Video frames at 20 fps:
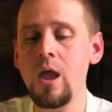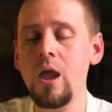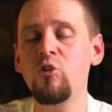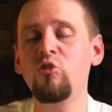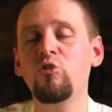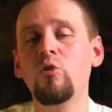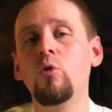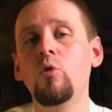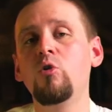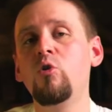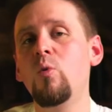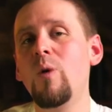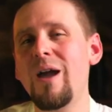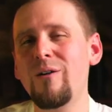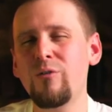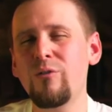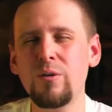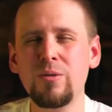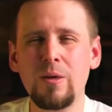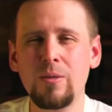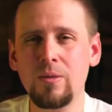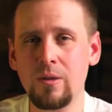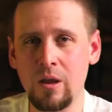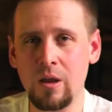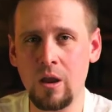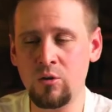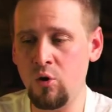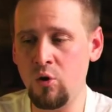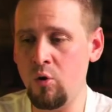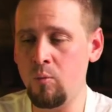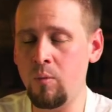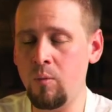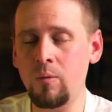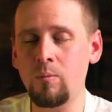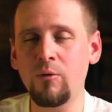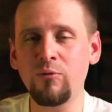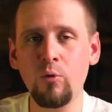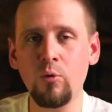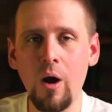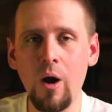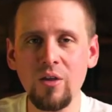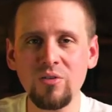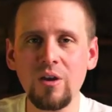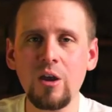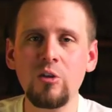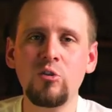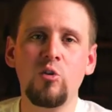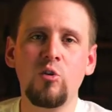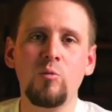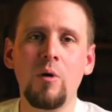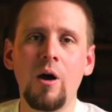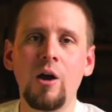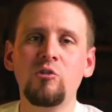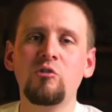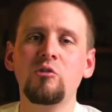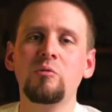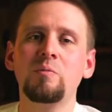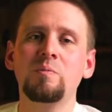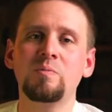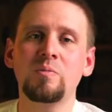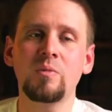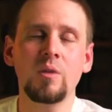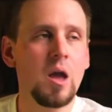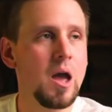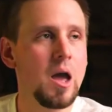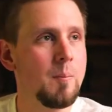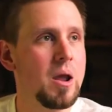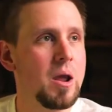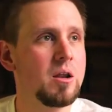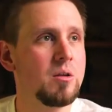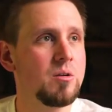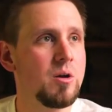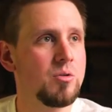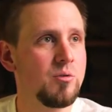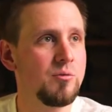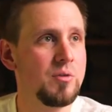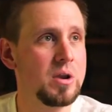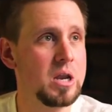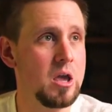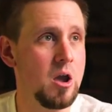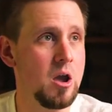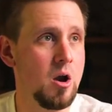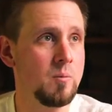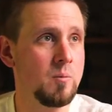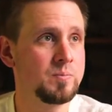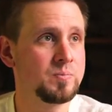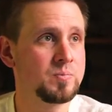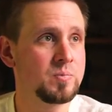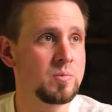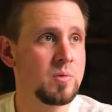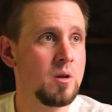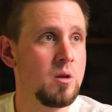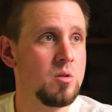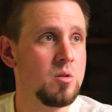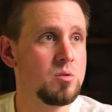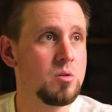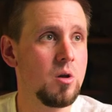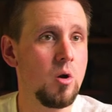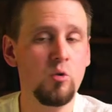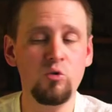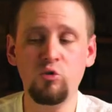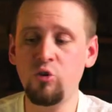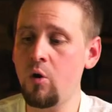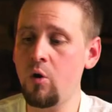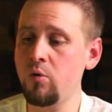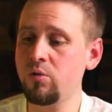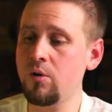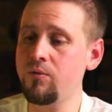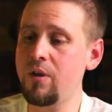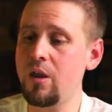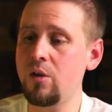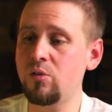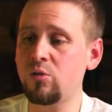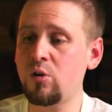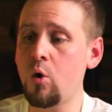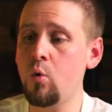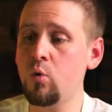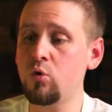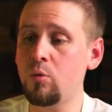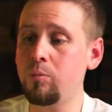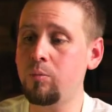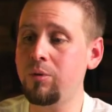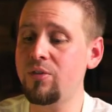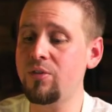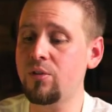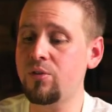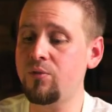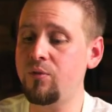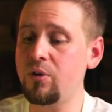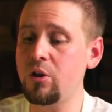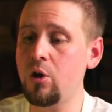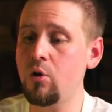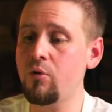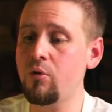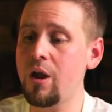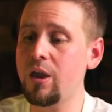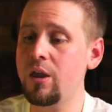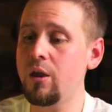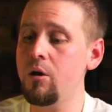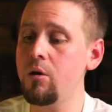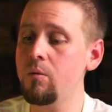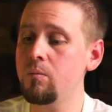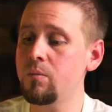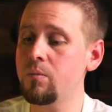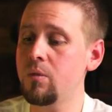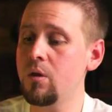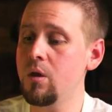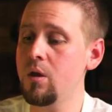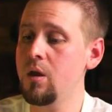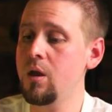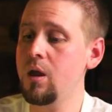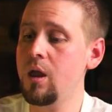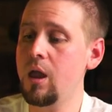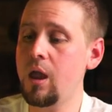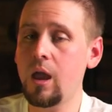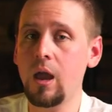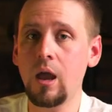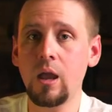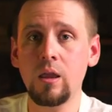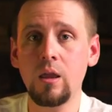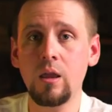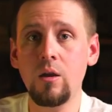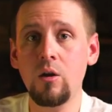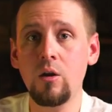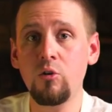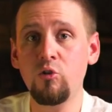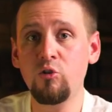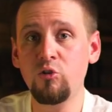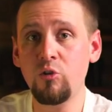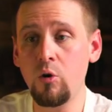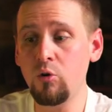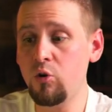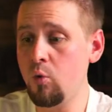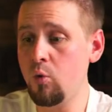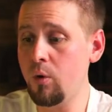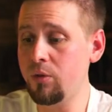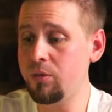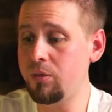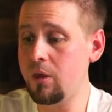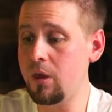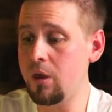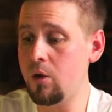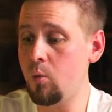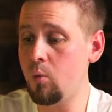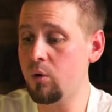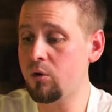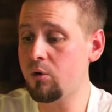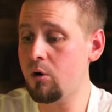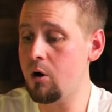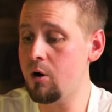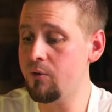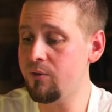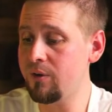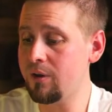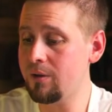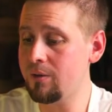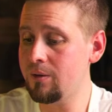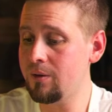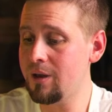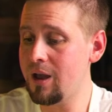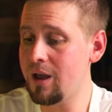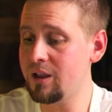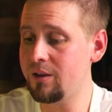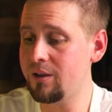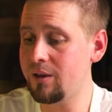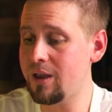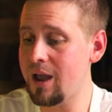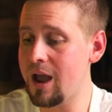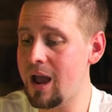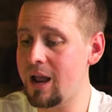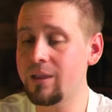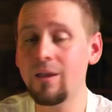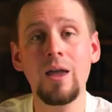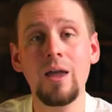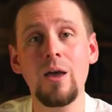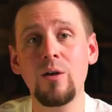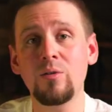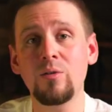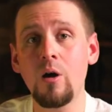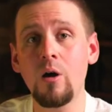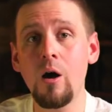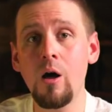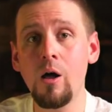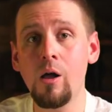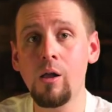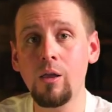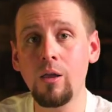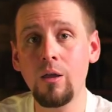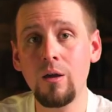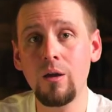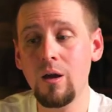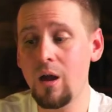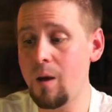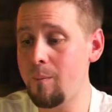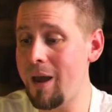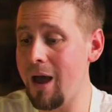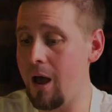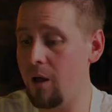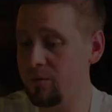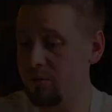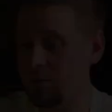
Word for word: showing you everything that I do. But before I say too much, I made another video. So Joseph is going to play this video right here and show you what the wood carving I did guide is all about.